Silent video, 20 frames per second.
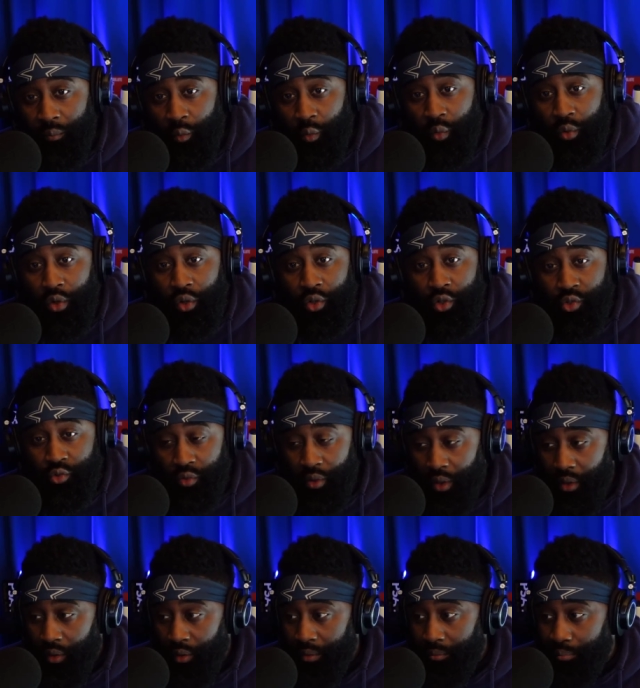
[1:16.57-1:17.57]
Real
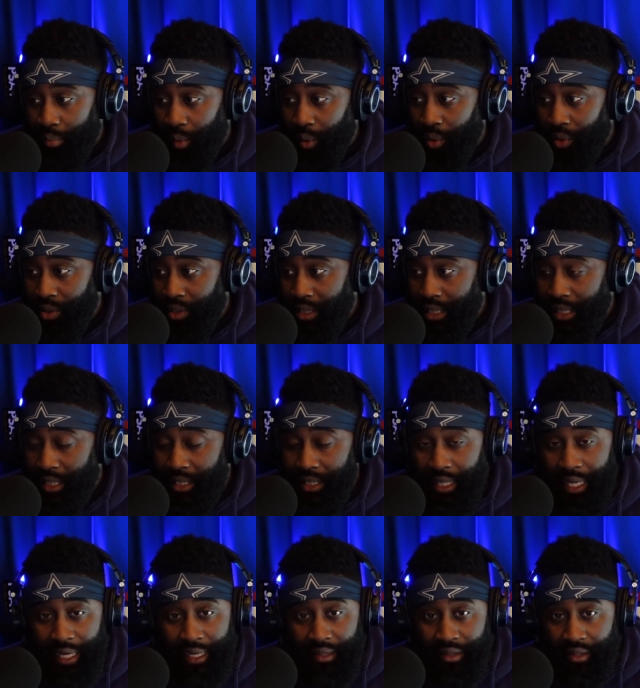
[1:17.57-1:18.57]
strong. Boise
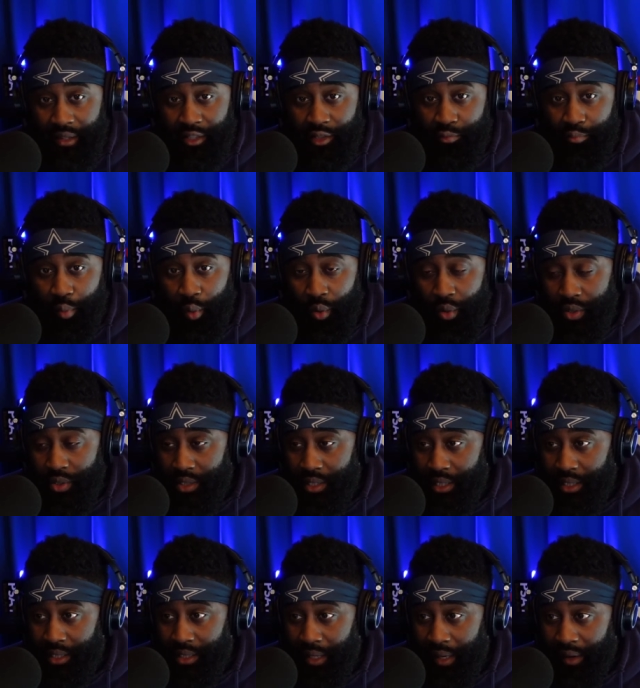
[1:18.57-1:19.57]
State this,
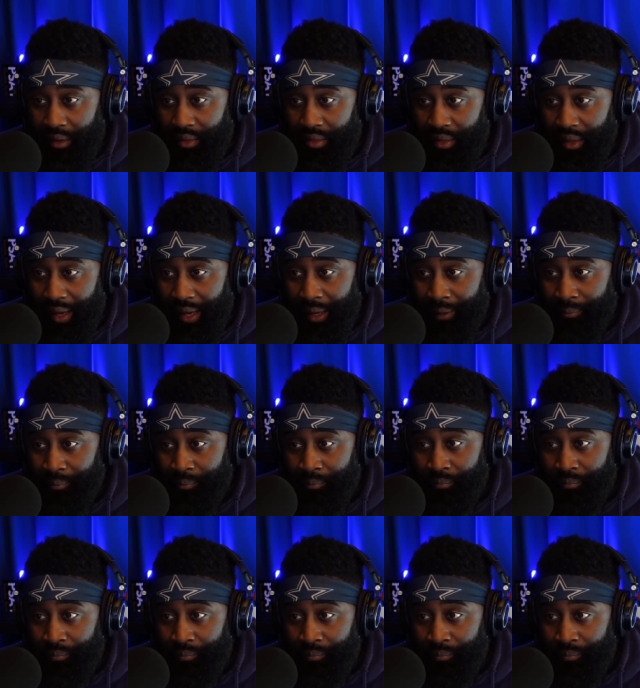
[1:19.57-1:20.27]
Boise State that